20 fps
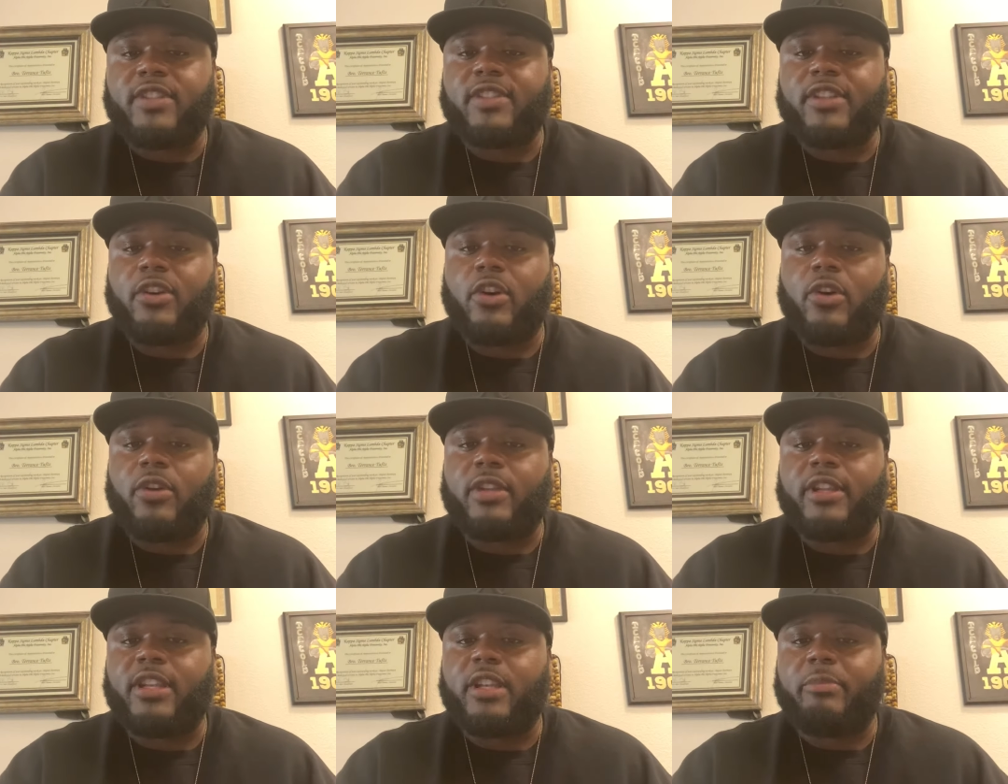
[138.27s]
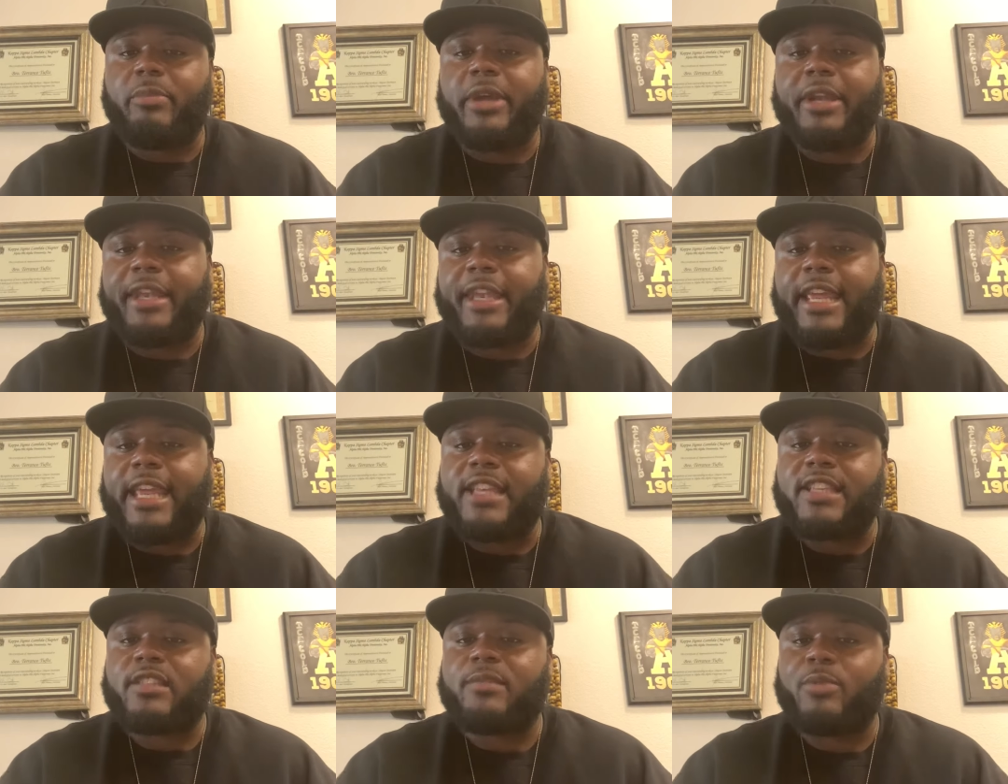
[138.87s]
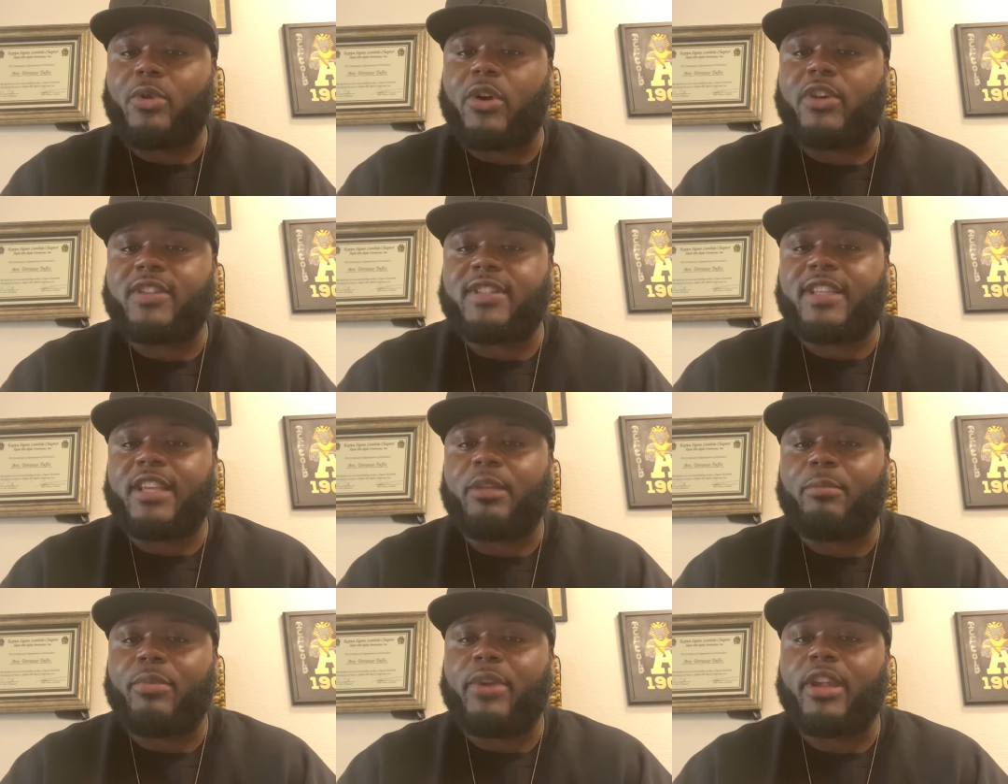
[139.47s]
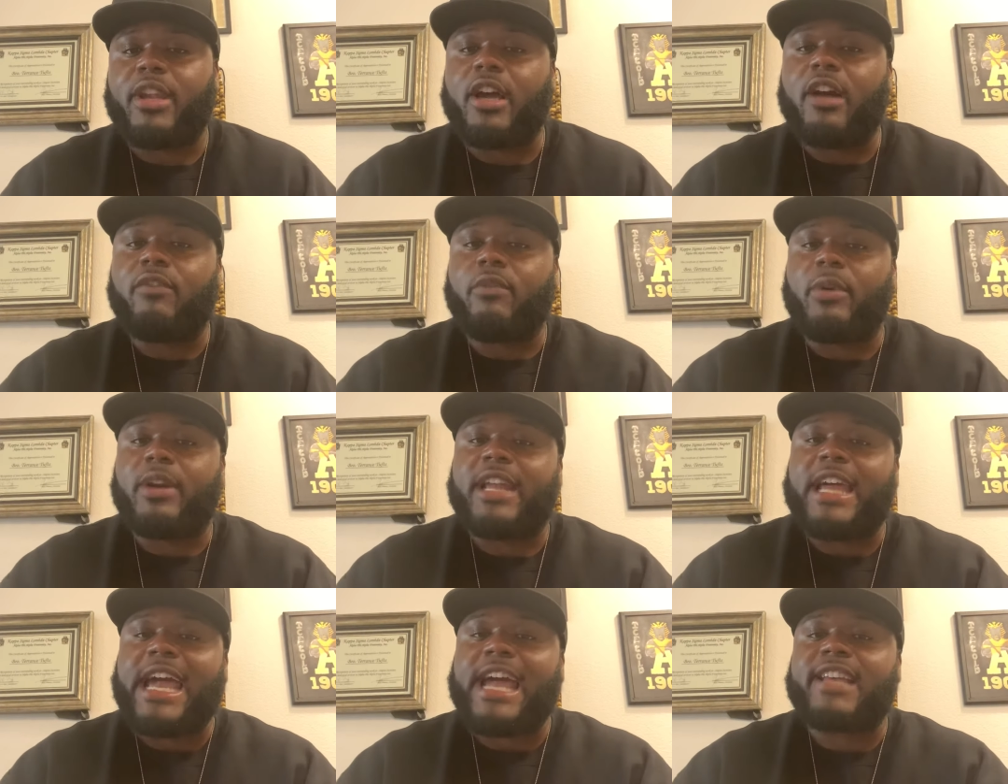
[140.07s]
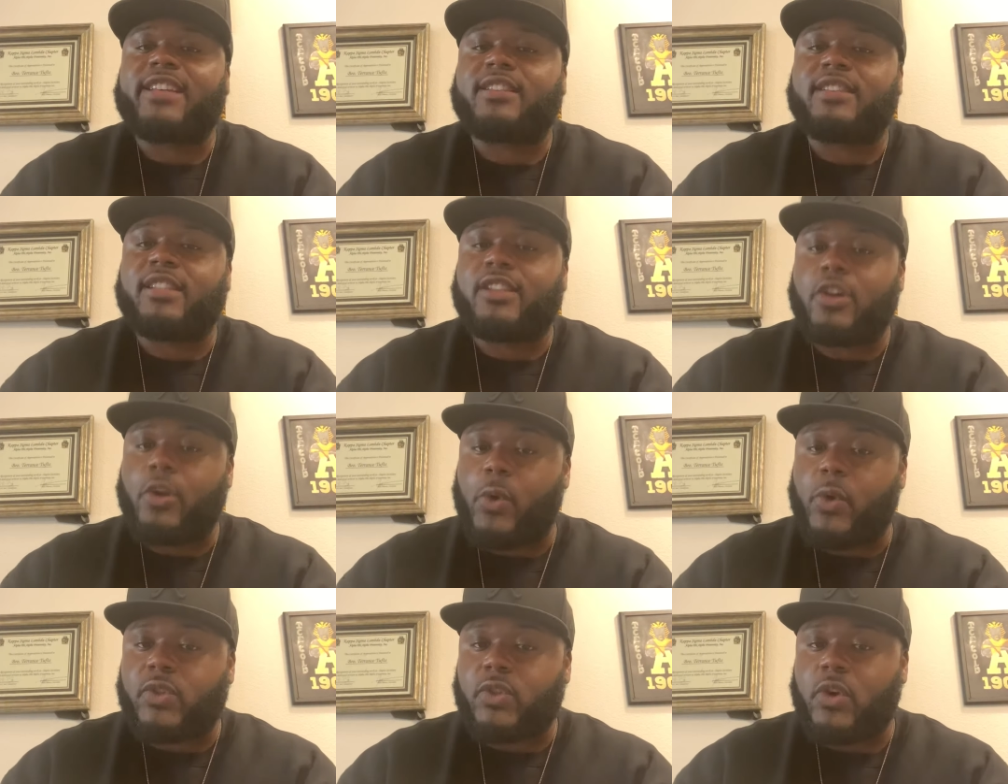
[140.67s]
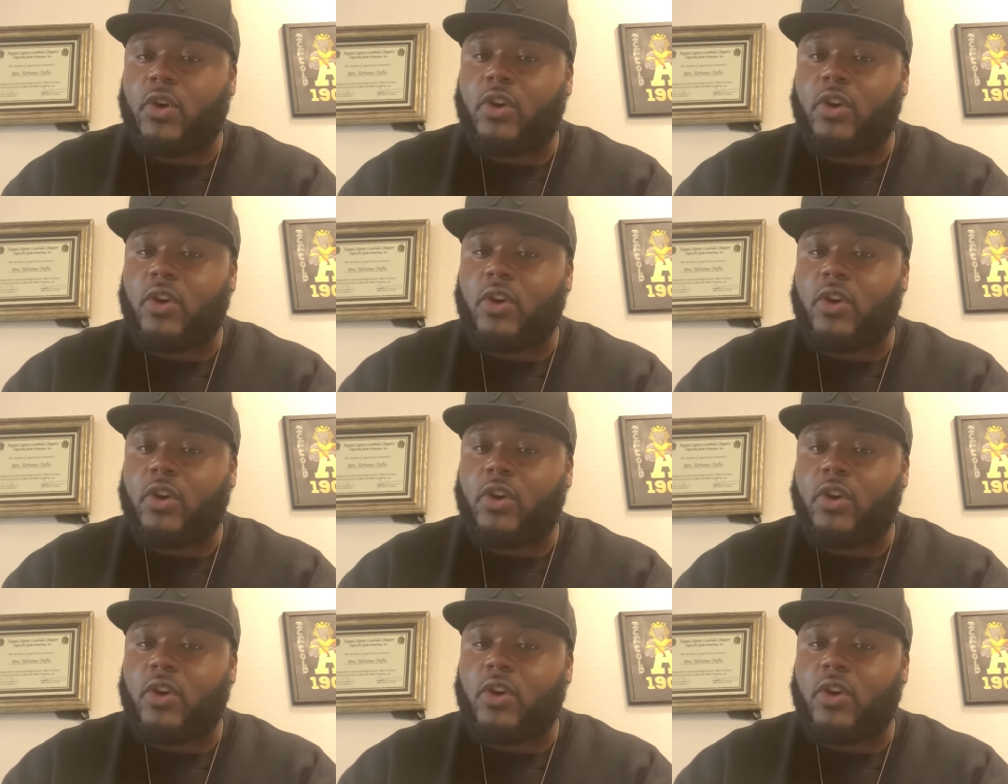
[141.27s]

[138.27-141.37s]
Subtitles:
They're only depicting a small tidbit of what actually goes